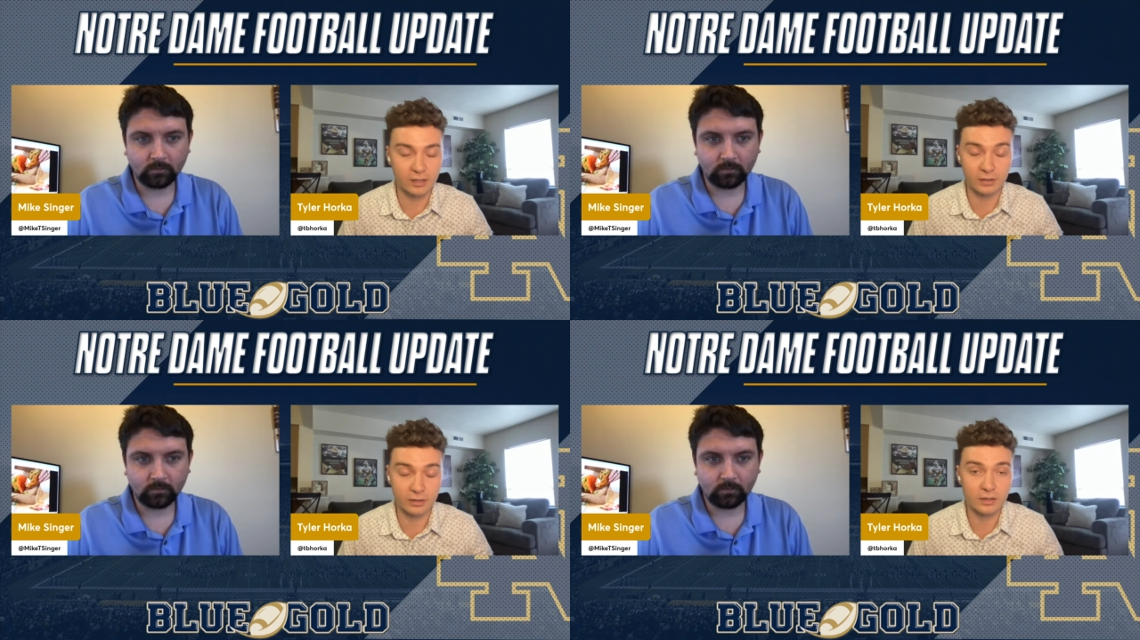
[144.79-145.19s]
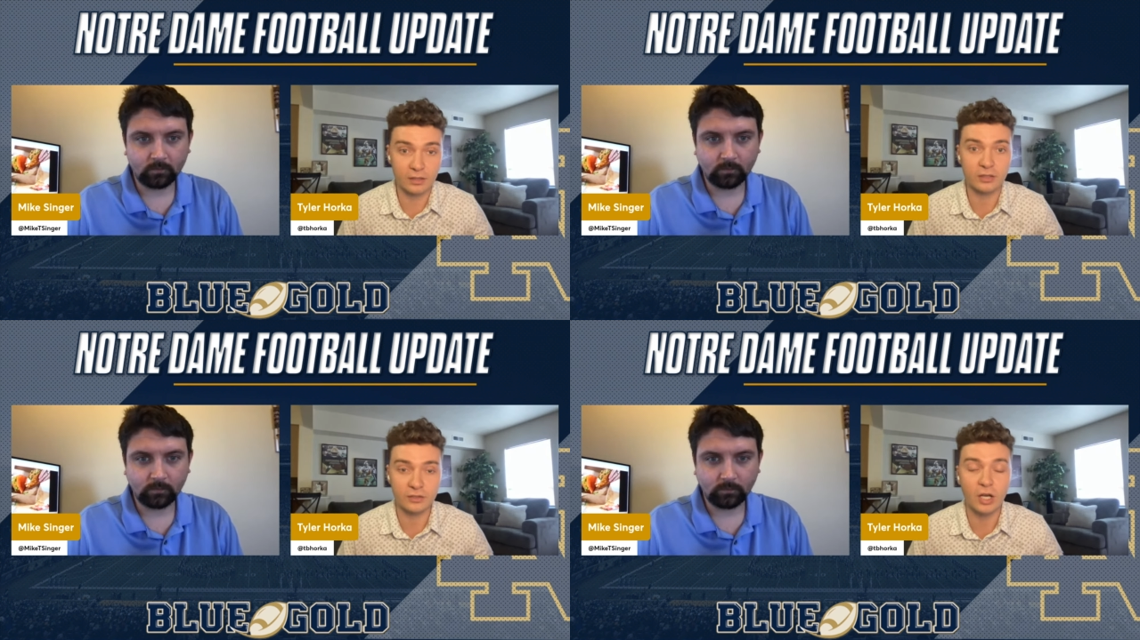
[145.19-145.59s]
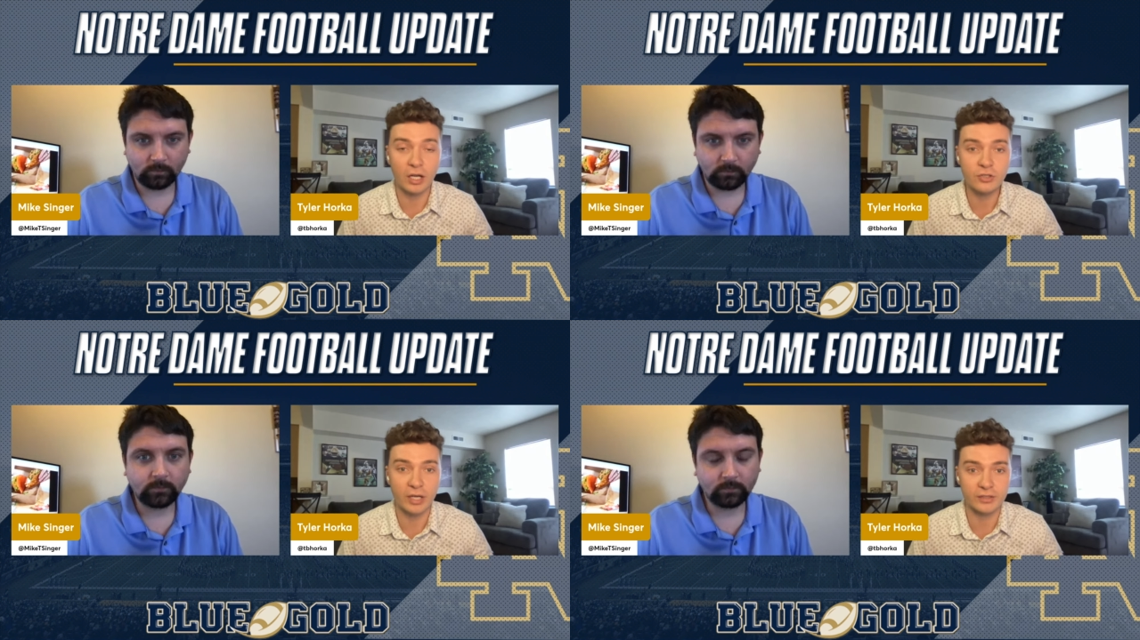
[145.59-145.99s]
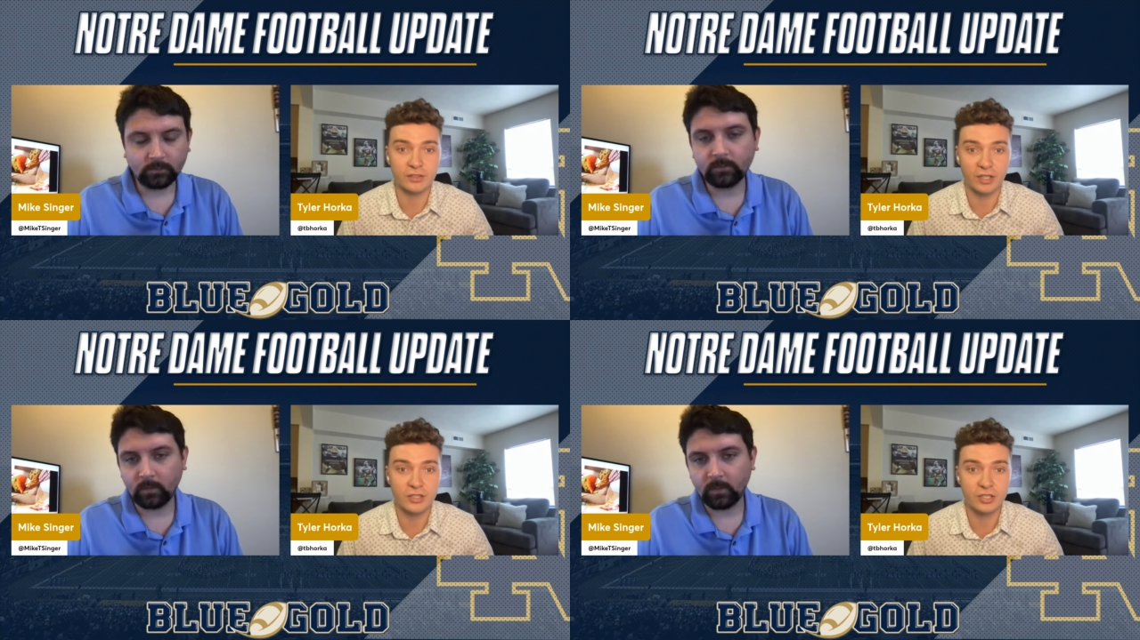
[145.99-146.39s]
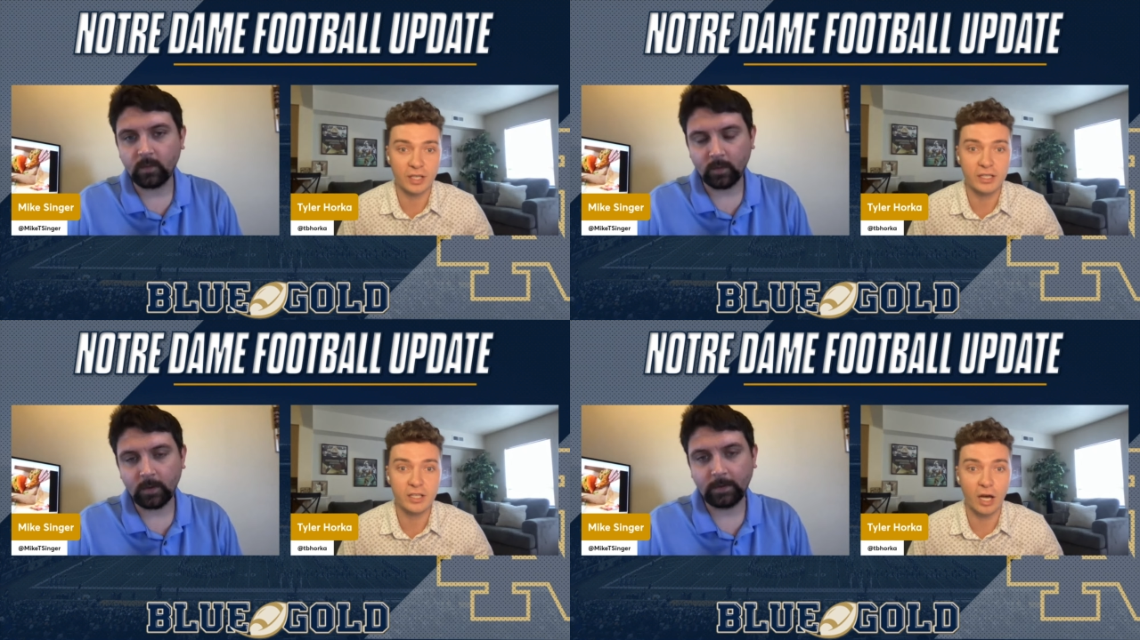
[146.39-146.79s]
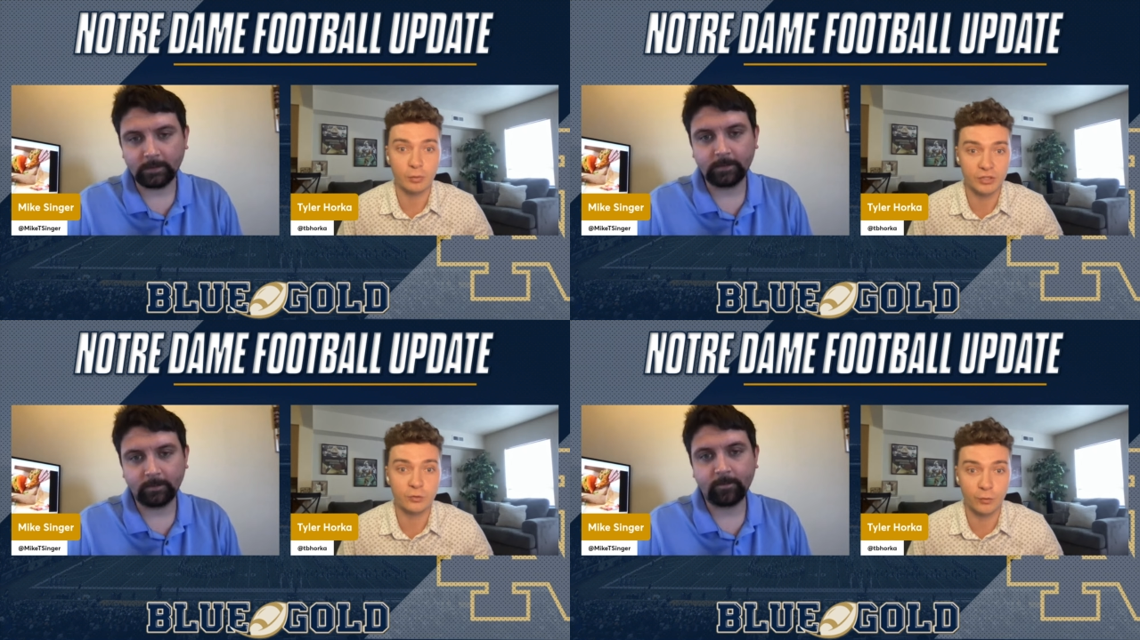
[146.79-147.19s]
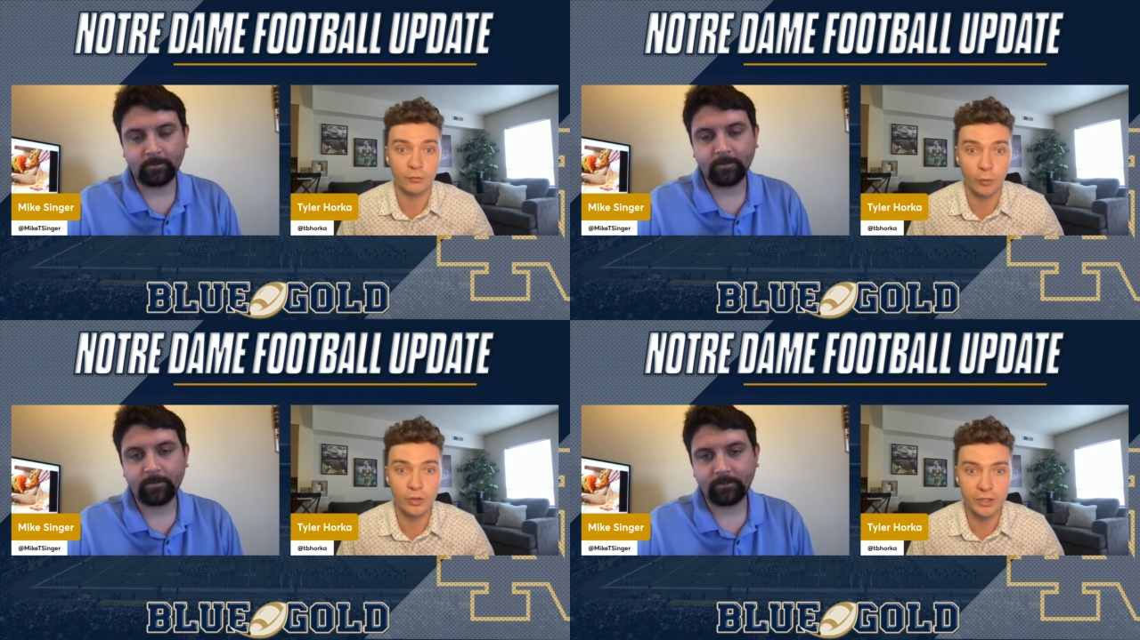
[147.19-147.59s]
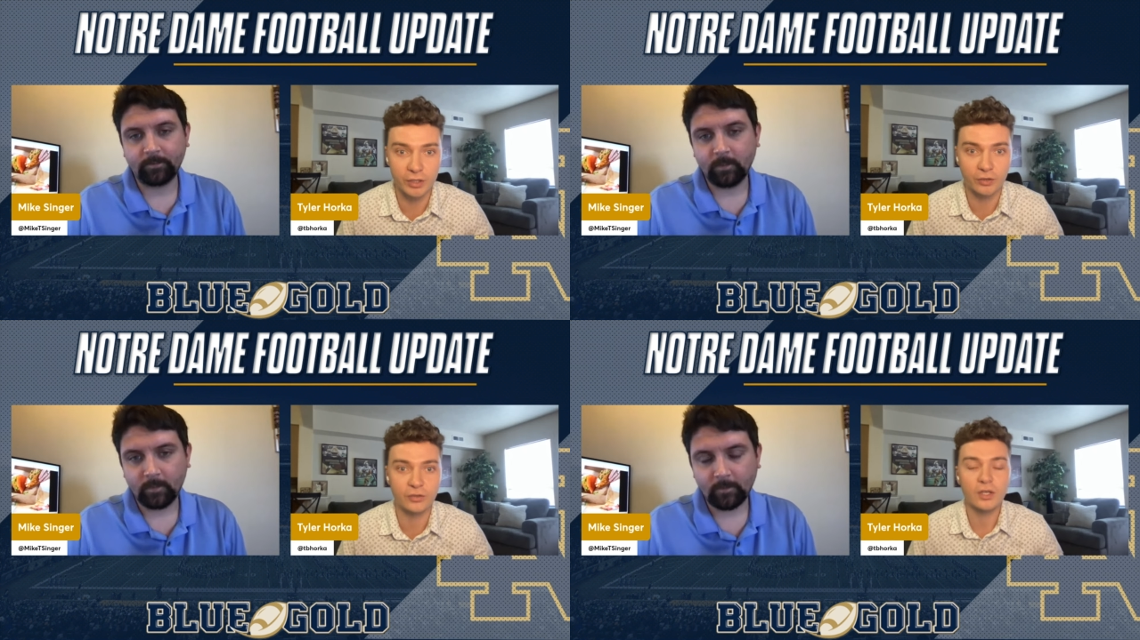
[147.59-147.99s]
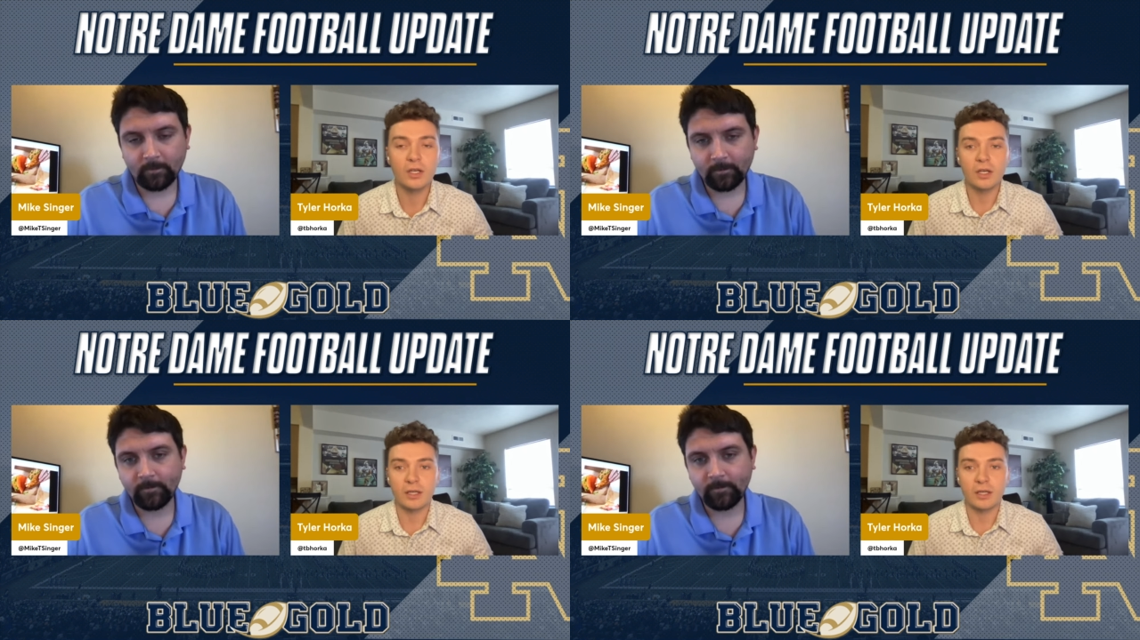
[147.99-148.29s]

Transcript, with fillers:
Speaker 1: the contract extension that he got, which is for four years,